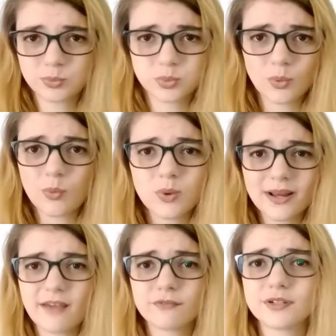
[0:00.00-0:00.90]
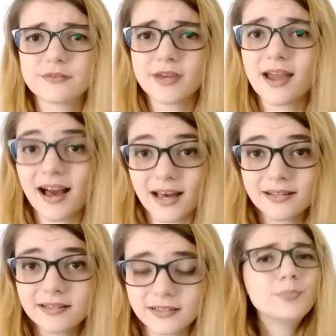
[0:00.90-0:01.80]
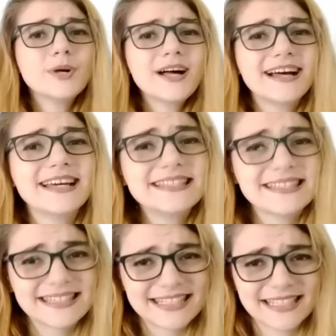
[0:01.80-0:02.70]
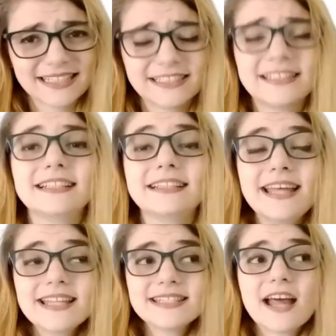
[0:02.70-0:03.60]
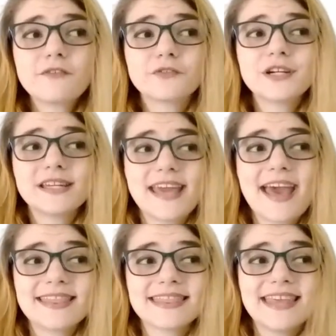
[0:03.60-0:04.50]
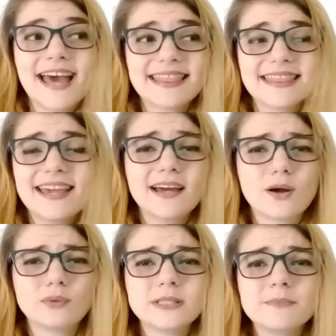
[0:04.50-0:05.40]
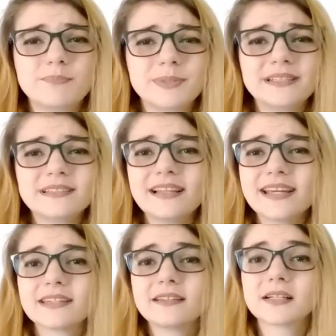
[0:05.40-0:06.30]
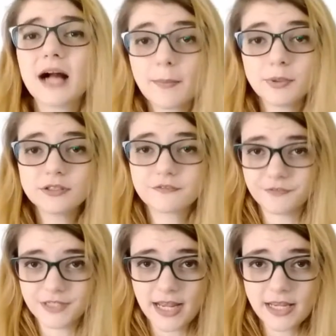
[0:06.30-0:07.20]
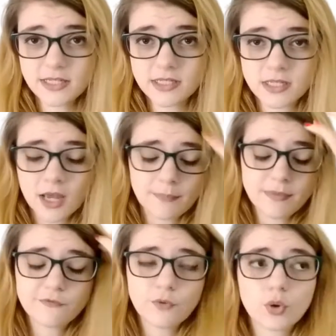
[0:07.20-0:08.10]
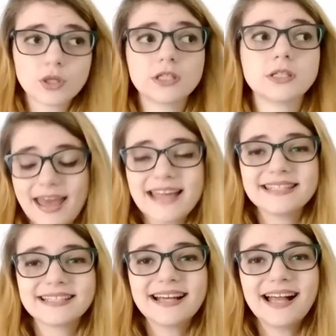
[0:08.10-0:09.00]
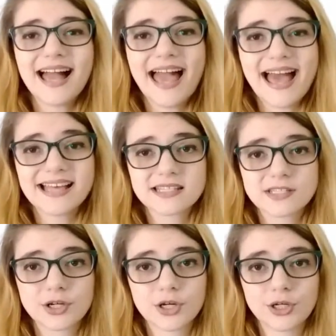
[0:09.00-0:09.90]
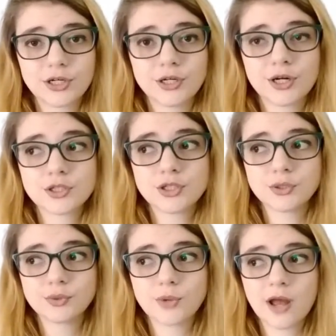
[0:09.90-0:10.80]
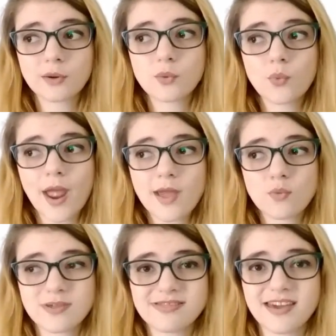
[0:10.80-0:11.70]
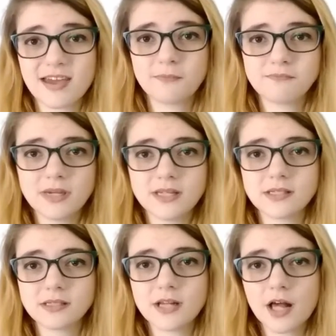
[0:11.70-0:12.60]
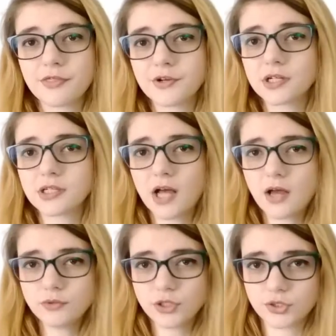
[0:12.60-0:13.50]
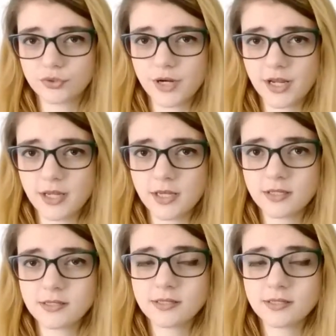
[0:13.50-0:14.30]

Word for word: whatever they had. But let's not forget that they had only been like in a couple of dates before Eteka asked her to run away with him in another country